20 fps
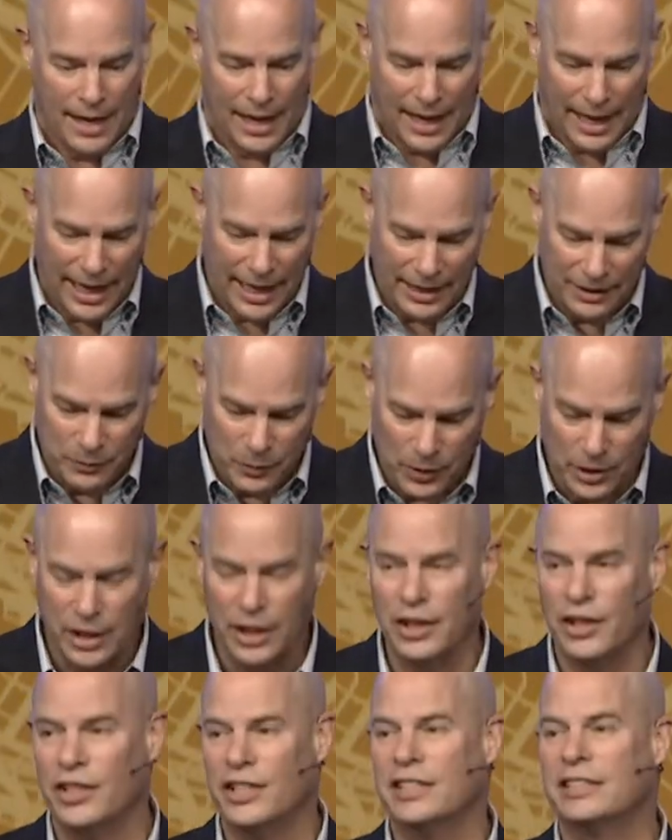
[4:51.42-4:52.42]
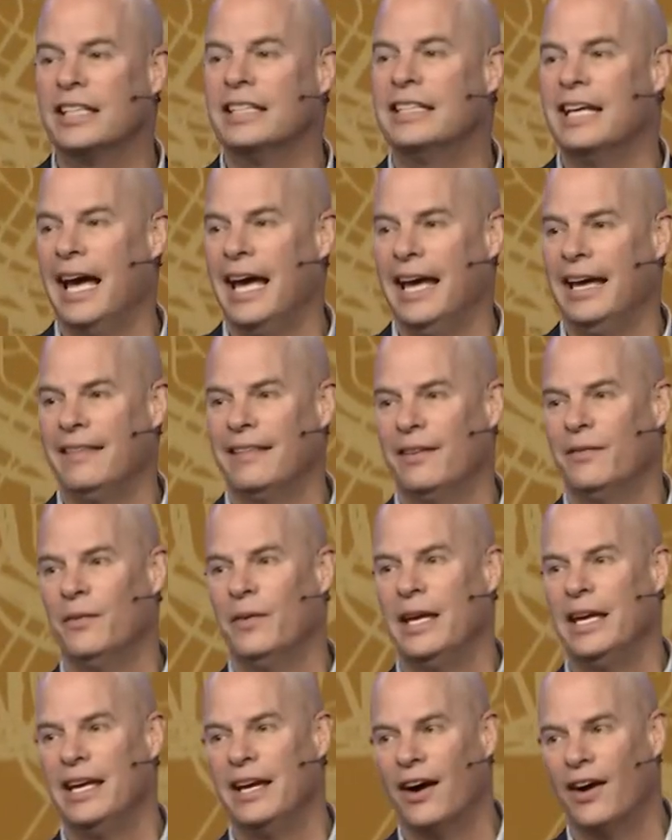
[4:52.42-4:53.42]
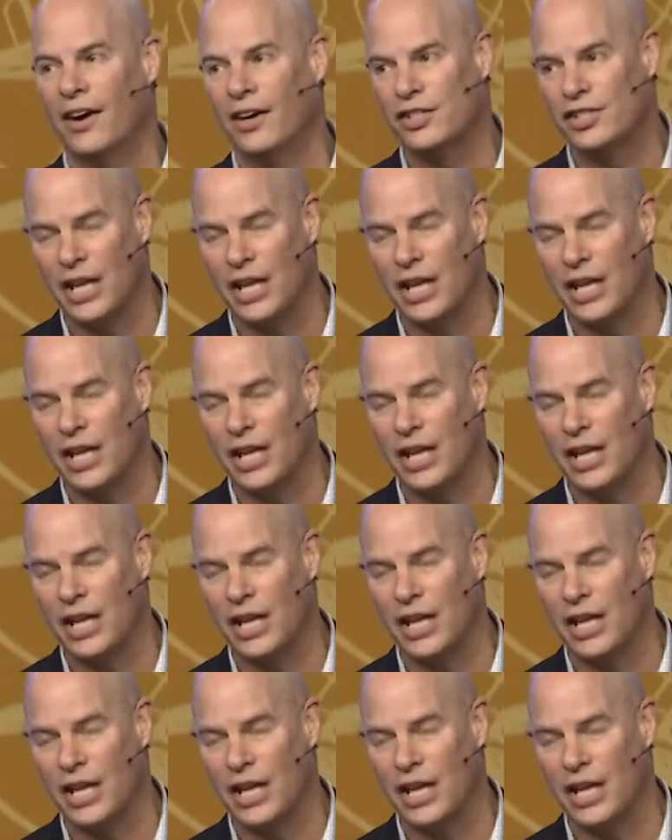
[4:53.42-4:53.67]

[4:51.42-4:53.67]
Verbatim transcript: And we're going to learn today that we are